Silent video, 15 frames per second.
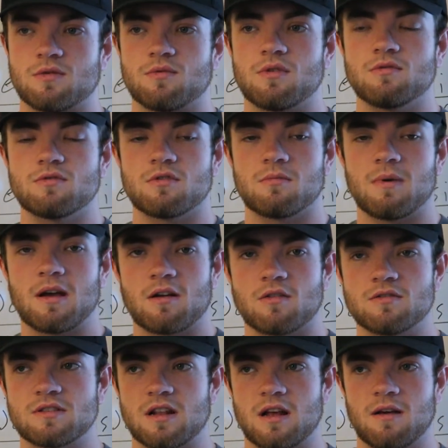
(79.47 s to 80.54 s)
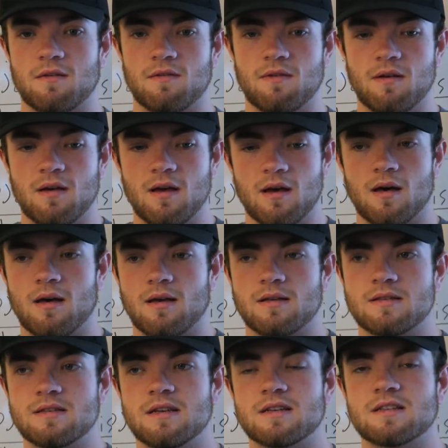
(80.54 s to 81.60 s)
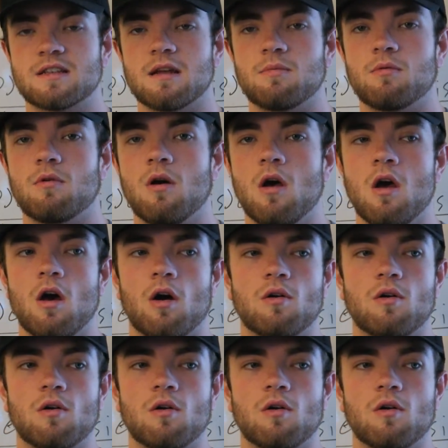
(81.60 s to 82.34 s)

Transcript: So those are the macros that I've uh, set stable.